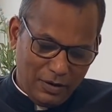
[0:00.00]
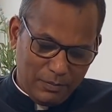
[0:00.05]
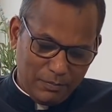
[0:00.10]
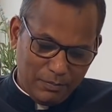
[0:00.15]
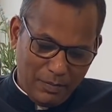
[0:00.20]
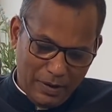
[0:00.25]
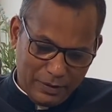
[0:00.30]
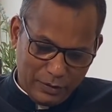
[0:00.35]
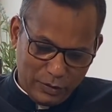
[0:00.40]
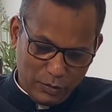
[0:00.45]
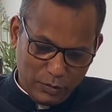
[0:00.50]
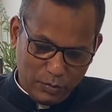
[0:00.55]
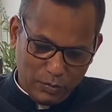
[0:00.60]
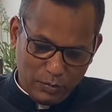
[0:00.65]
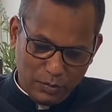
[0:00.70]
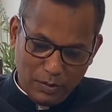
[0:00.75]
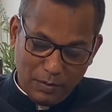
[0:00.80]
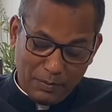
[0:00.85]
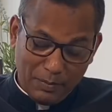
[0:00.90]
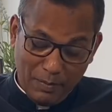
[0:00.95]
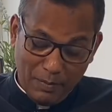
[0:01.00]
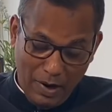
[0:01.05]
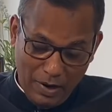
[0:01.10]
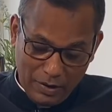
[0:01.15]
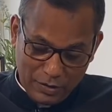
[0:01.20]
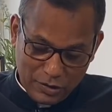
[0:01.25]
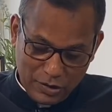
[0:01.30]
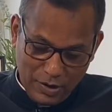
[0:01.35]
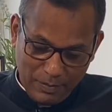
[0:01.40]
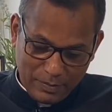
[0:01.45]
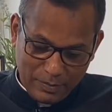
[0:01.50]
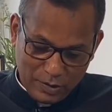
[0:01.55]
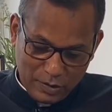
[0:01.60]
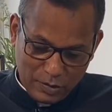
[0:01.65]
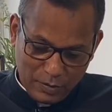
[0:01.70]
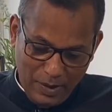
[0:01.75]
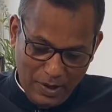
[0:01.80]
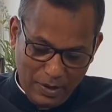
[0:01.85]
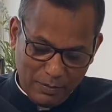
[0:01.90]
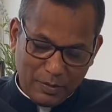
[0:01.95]
Mark chapter
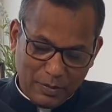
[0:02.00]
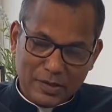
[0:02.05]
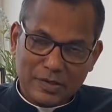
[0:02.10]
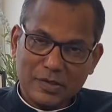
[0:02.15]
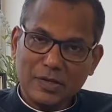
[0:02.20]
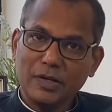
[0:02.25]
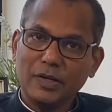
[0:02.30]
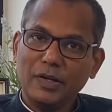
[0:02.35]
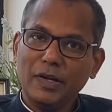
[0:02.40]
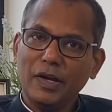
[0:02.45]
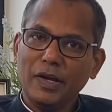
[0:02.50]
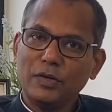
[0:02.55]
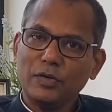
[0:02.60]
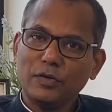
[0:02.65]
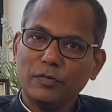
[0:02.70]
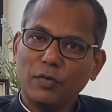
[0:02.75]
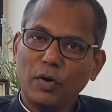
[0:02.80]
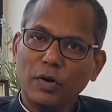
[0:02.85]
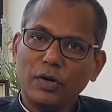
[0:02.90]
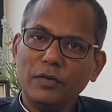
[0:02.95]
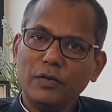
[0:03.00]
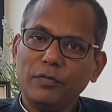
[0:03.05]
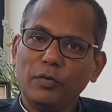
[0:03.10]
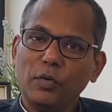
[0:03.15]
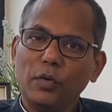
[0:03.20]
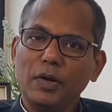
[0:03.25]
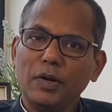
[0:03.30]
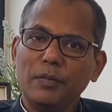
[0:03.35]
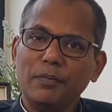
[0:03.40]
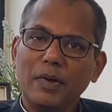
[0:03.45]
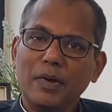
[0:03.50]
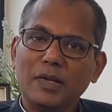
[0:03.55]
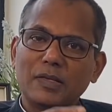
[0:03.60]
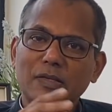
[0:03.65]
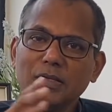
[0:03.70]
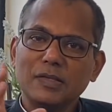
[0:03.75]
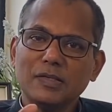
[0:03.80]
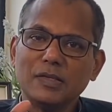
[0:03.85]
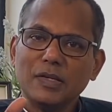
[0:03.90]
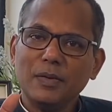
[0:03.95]
12 verse 38 to 44, it
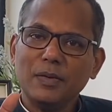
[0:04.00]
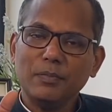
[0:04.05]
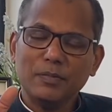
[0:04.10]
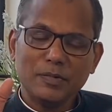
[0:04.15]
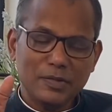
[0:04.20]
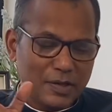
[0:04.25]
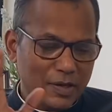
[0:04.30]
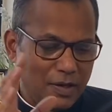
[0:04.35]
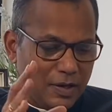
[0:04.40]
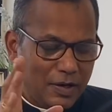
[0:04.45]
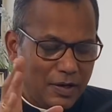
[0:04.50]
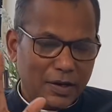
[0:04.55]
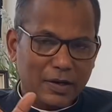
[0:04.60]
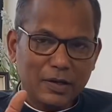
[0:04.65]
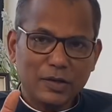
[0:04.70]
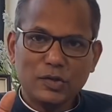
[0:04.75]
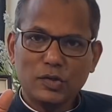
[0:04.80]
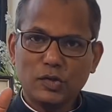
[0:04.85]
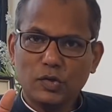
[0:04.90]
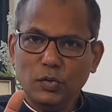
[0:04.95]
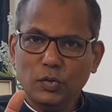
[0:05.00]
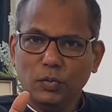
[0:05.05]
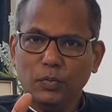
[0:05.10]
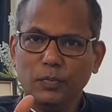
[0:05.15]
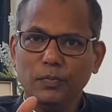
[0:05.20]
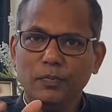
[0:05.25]
makes it seem like it's two.